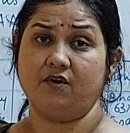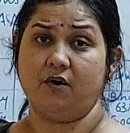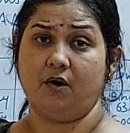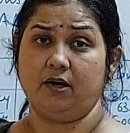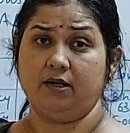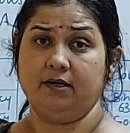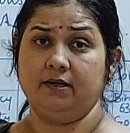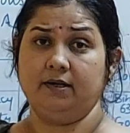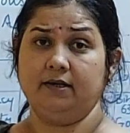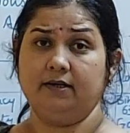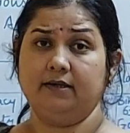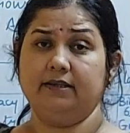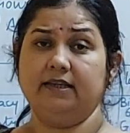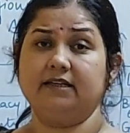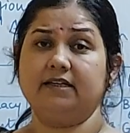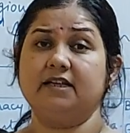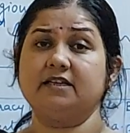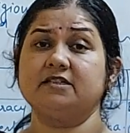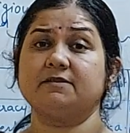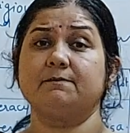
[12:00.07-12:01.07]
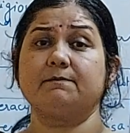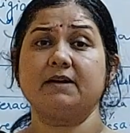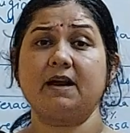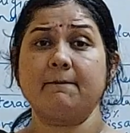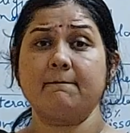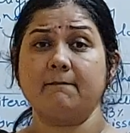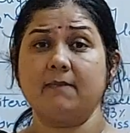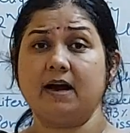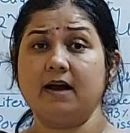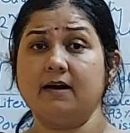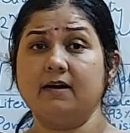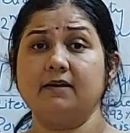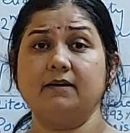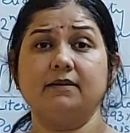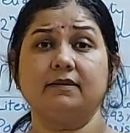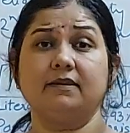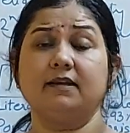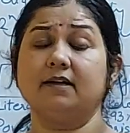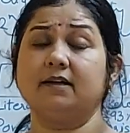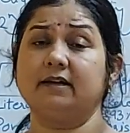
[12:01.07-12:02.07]
God, that is
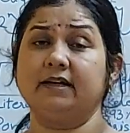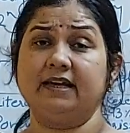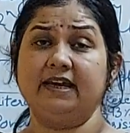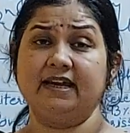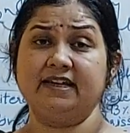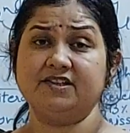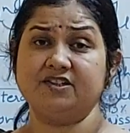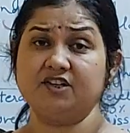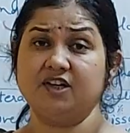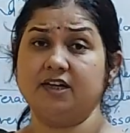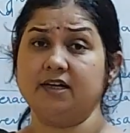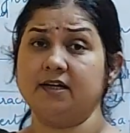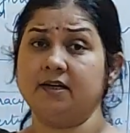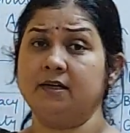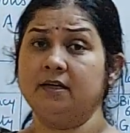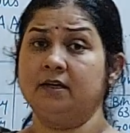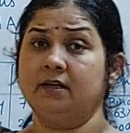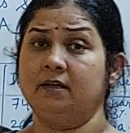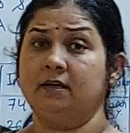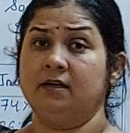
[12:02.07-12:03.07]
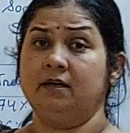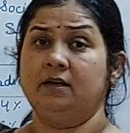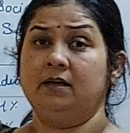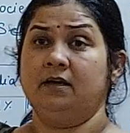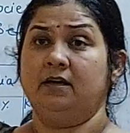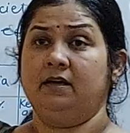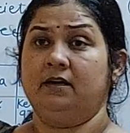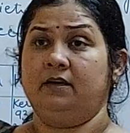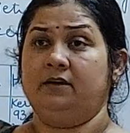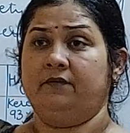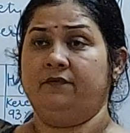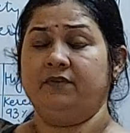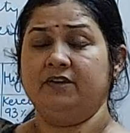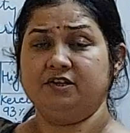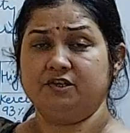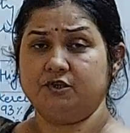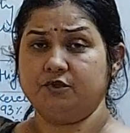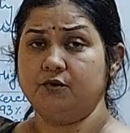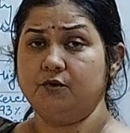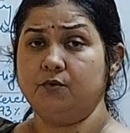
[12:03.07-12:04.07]
Brahma, the creator,
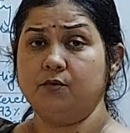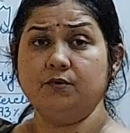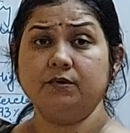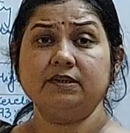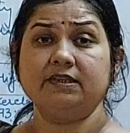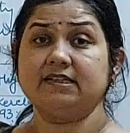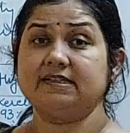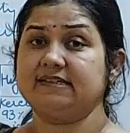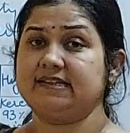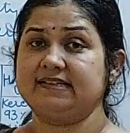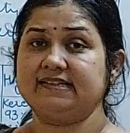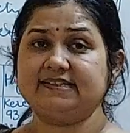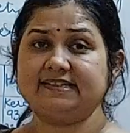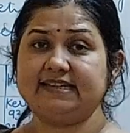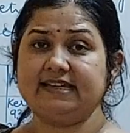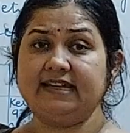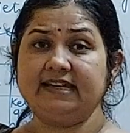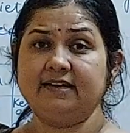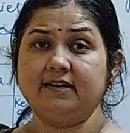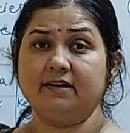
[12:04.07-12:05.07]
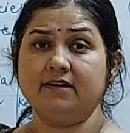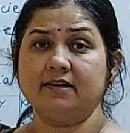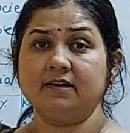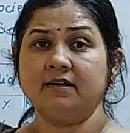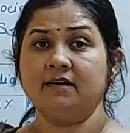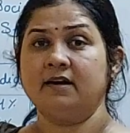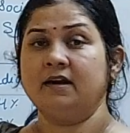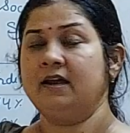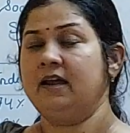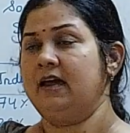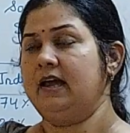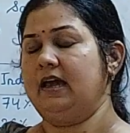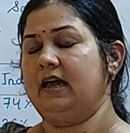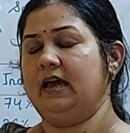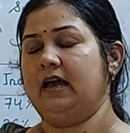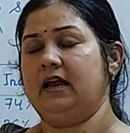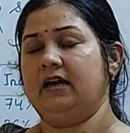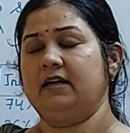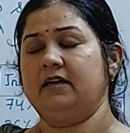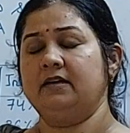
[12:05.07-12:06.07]
Vishnu, the sustainer,
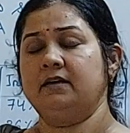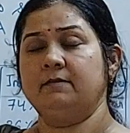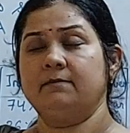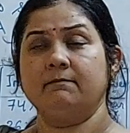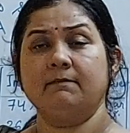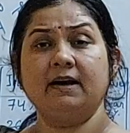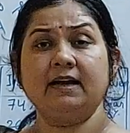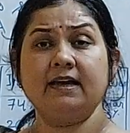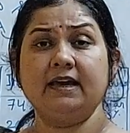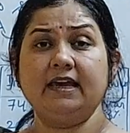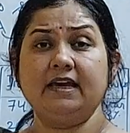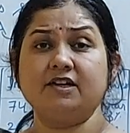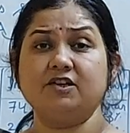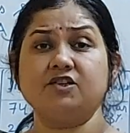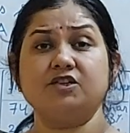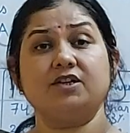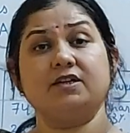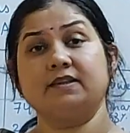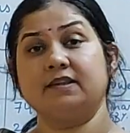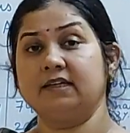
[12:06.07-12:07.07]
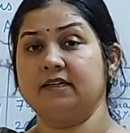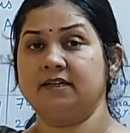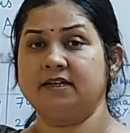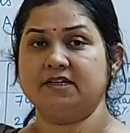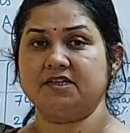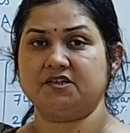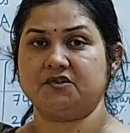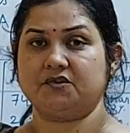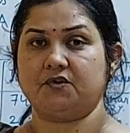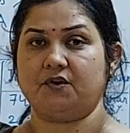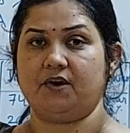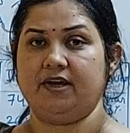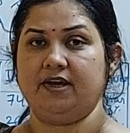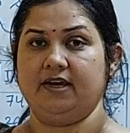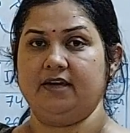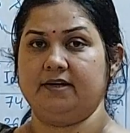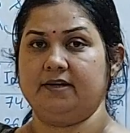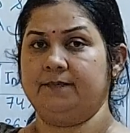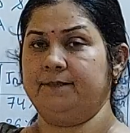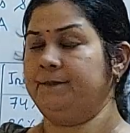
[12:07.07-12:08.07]
and Mahesh, the
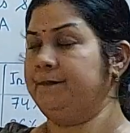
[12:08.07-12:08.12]
destroyer.